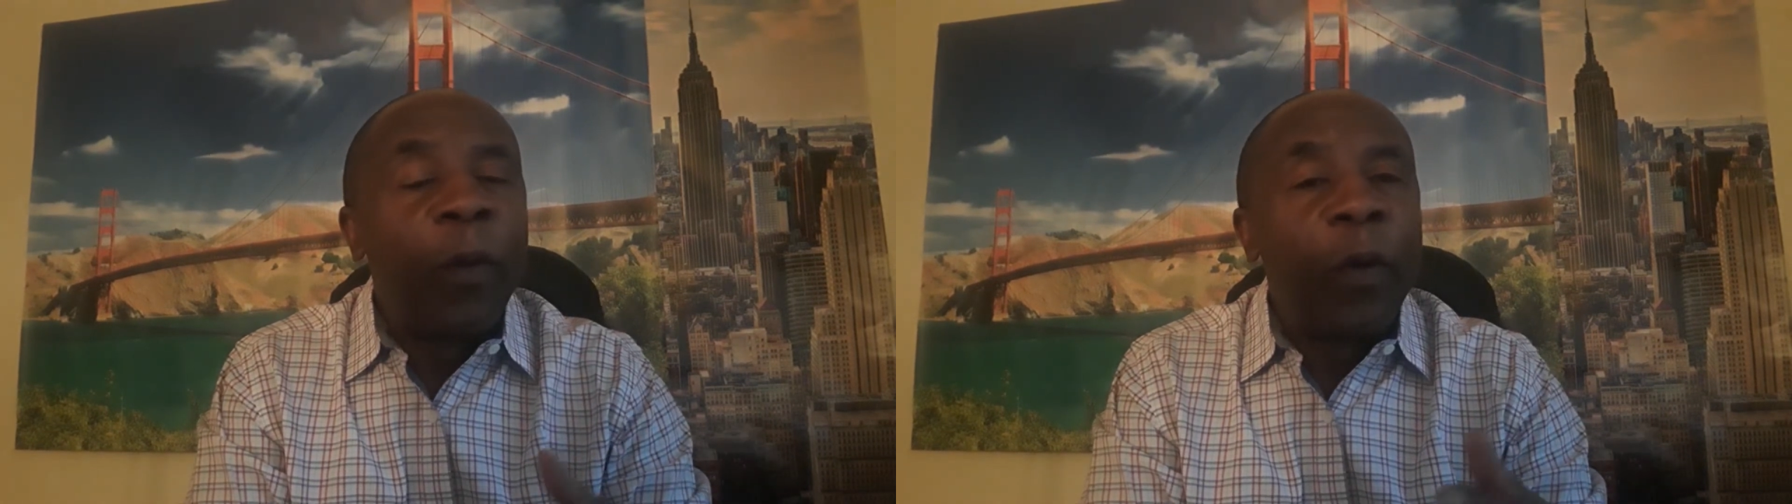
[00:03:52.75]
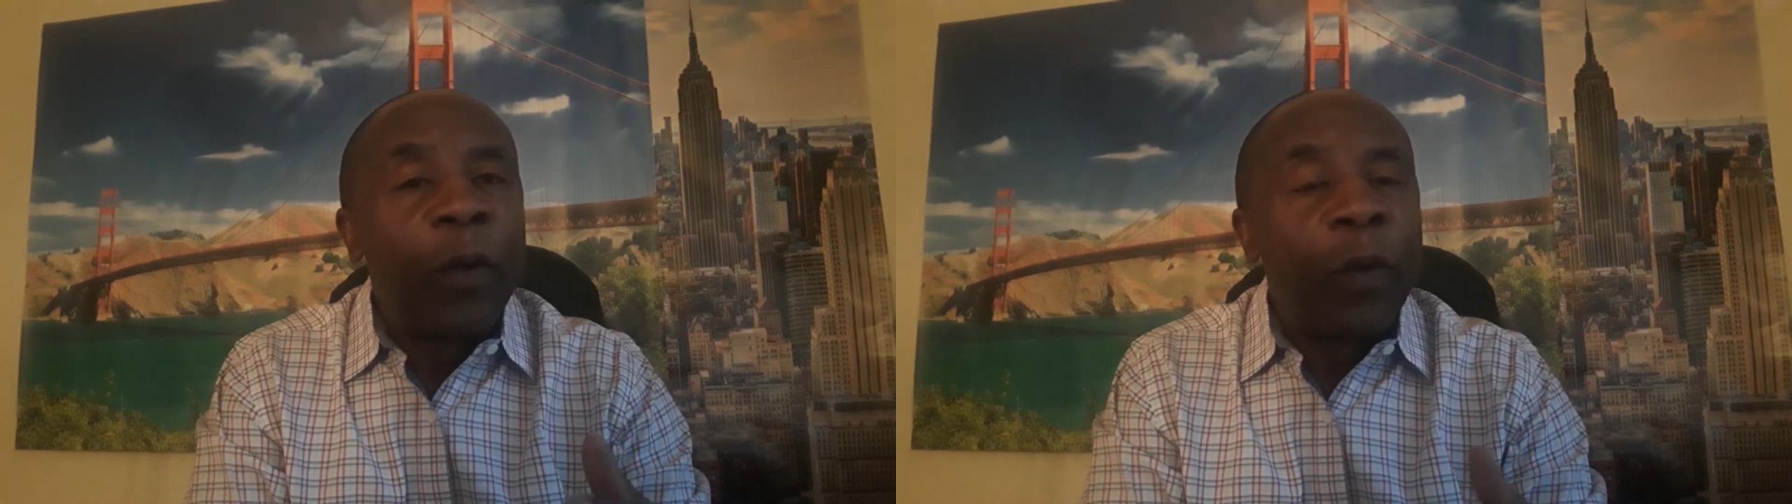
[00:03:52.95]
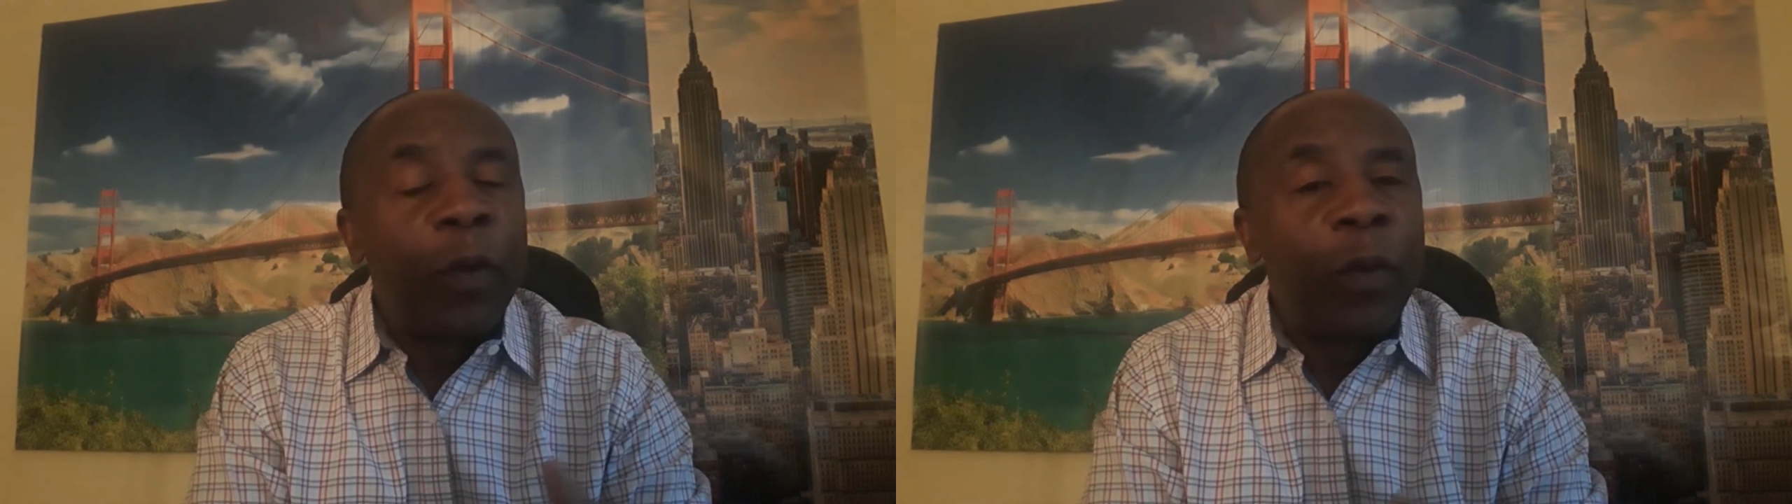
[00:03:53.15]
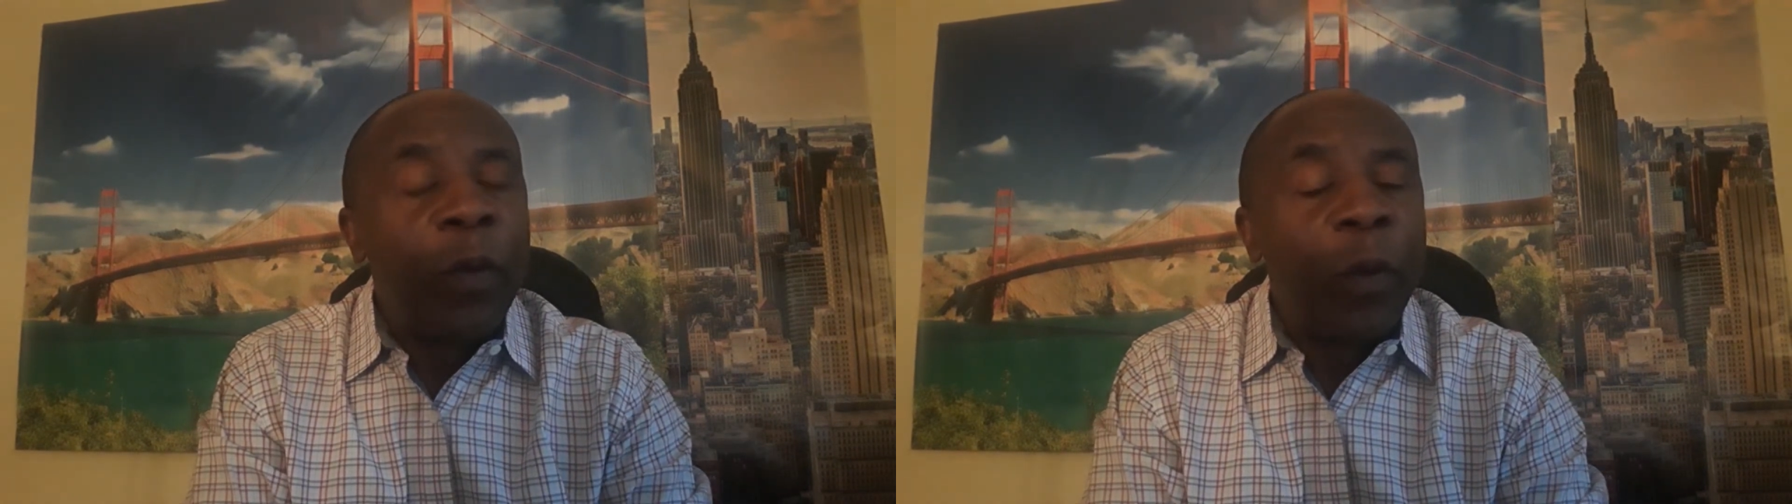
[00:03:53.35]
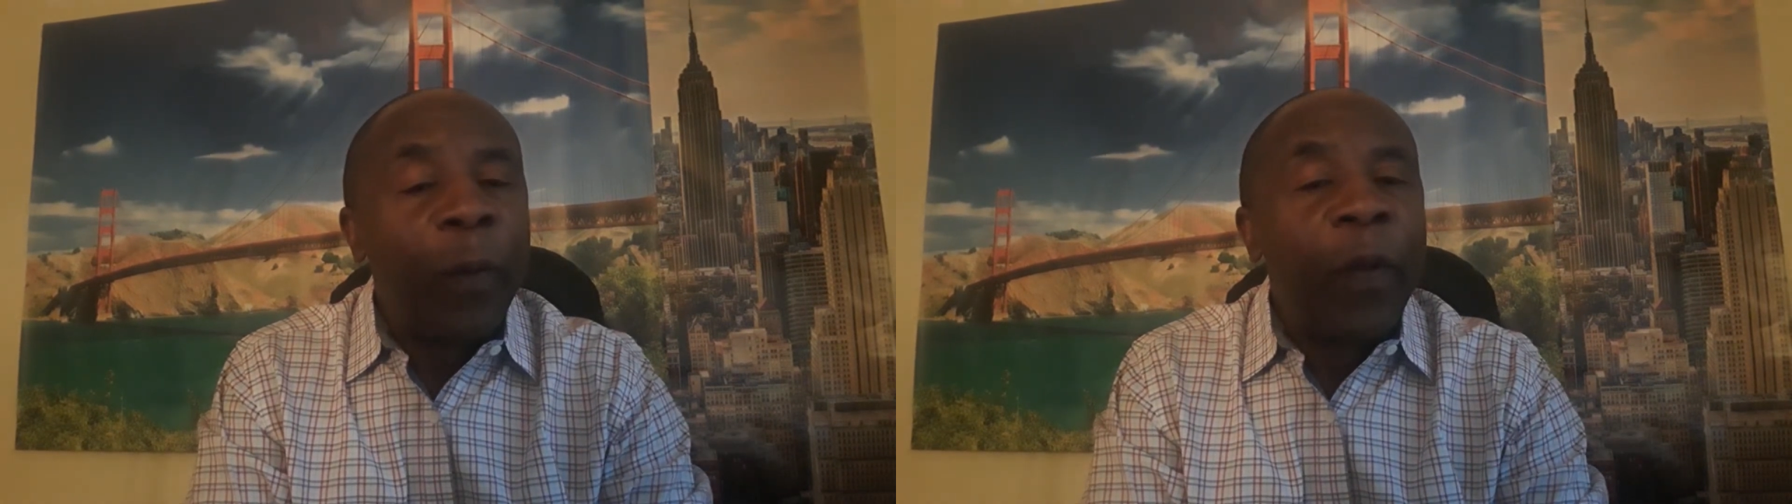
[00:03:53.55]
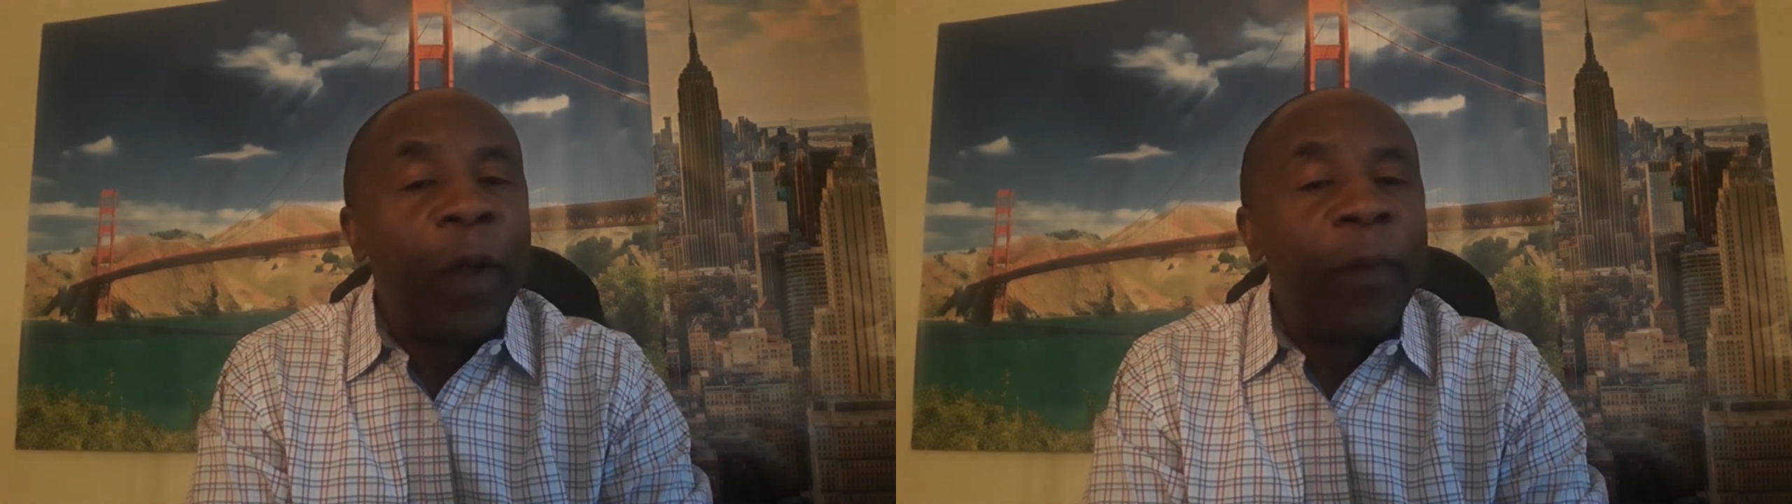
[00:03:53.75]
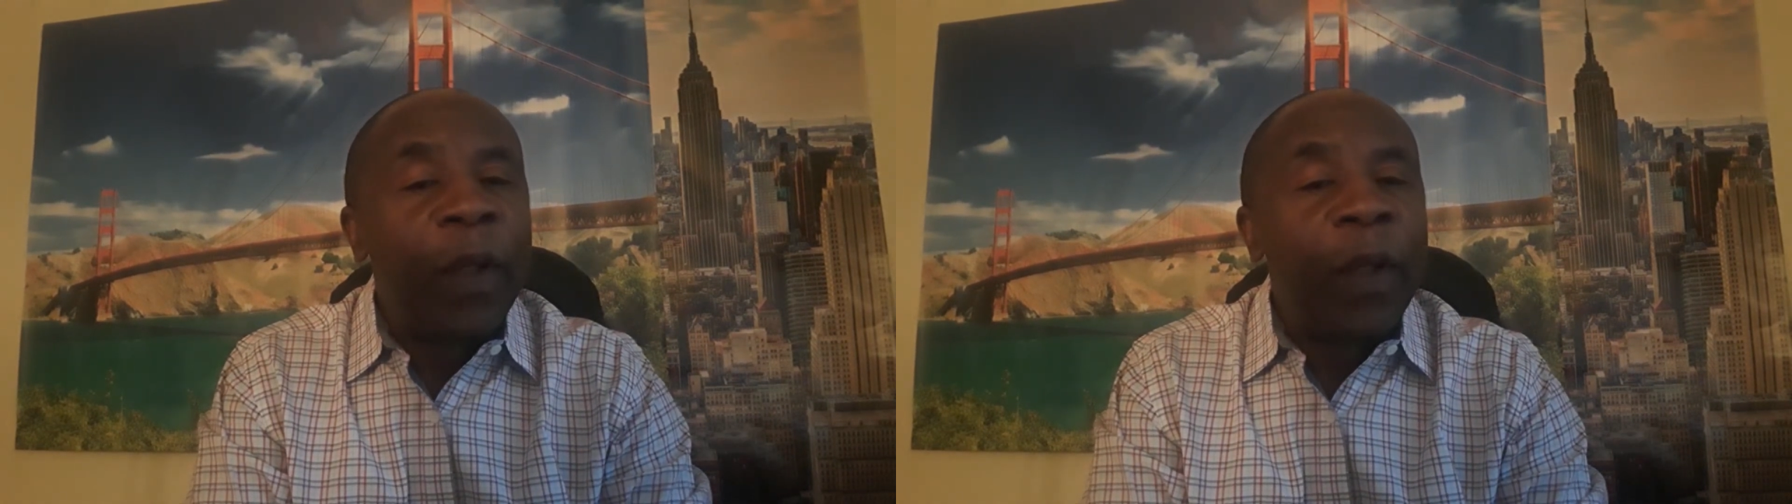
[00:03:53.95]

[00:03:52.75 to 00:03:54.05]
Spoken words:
or you group them,